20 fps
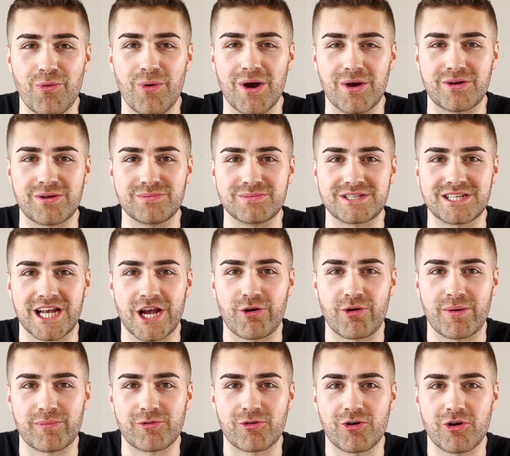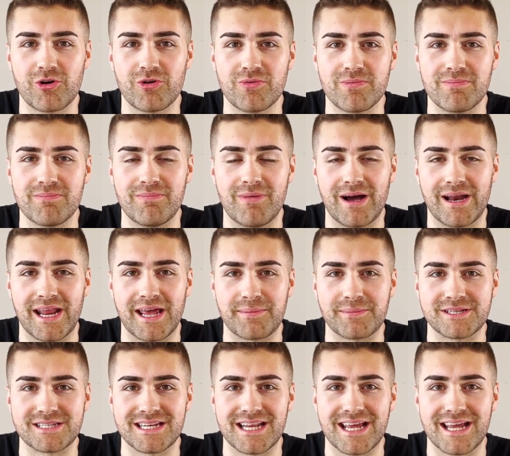Welcome CRM crew, my
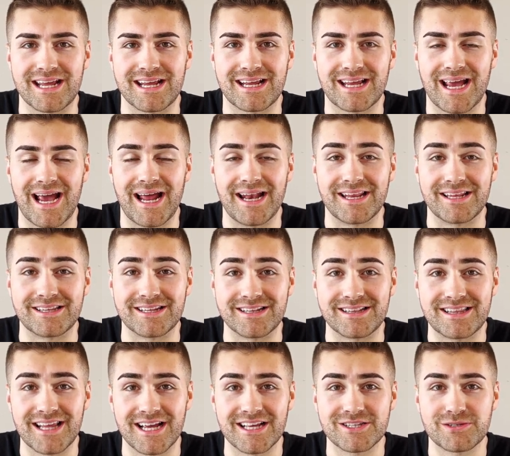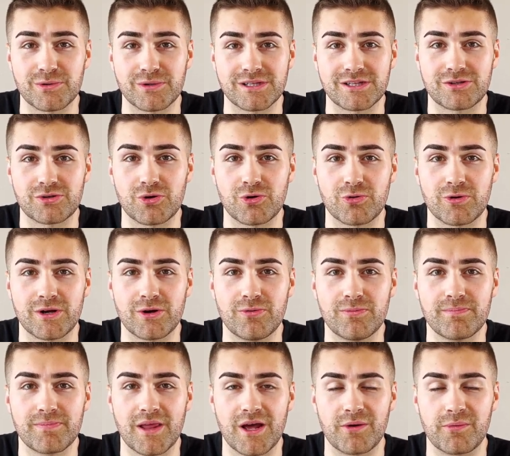name is Nick and in today's quick
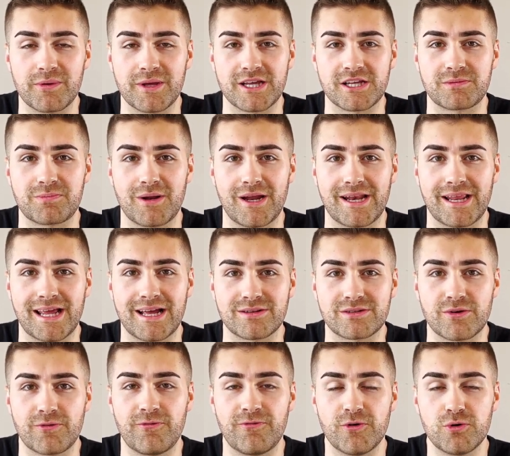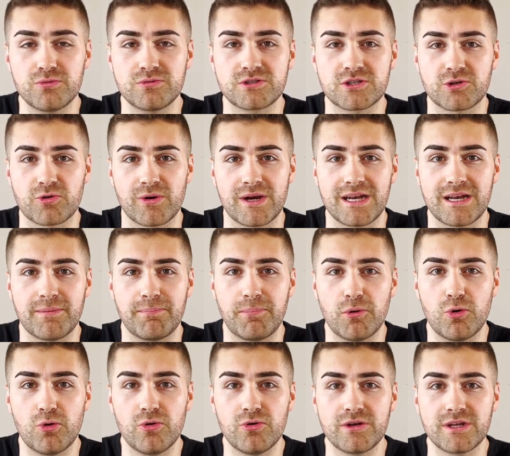tutorial I'll be explaining how to full screen a
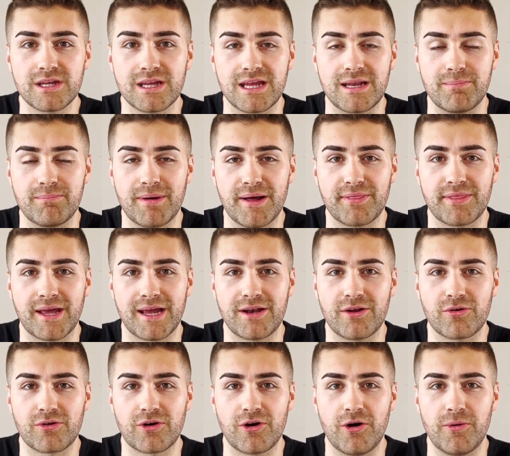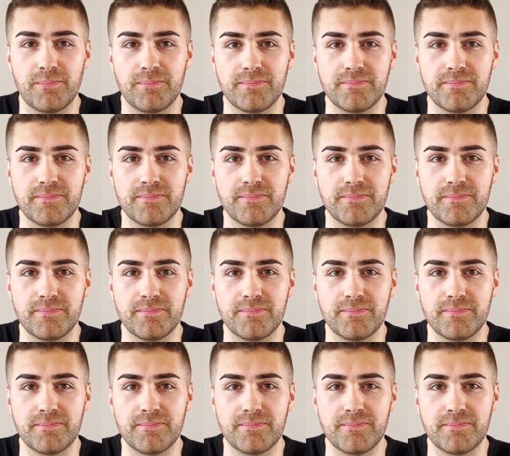board in monday.com.